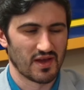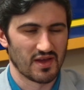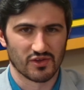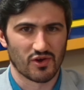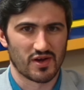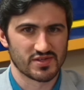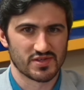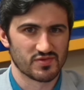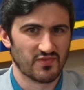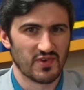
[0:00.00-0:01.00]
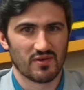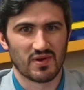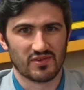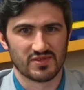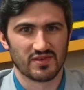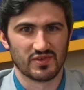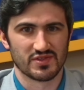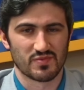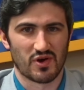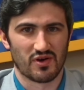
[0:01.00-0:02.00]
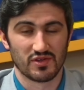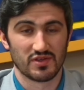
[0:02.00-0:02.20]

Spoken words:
And the cost is very relatively small.